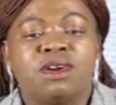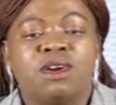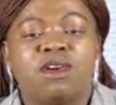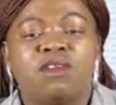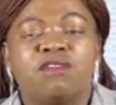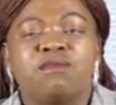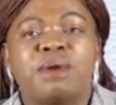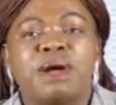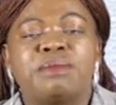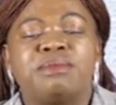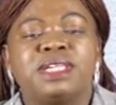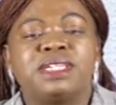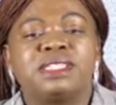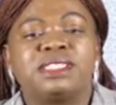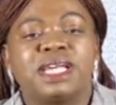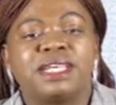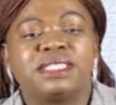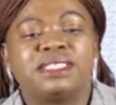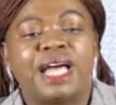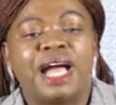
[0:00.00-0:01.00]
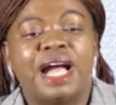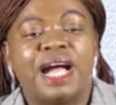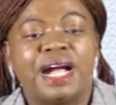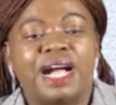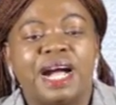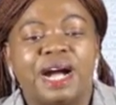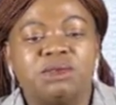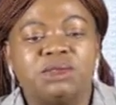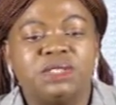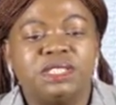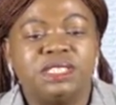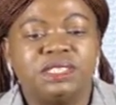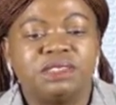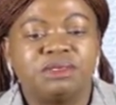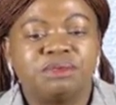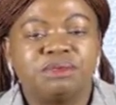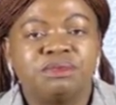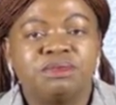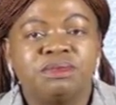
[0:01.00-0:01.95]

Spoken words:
of public sector accounting.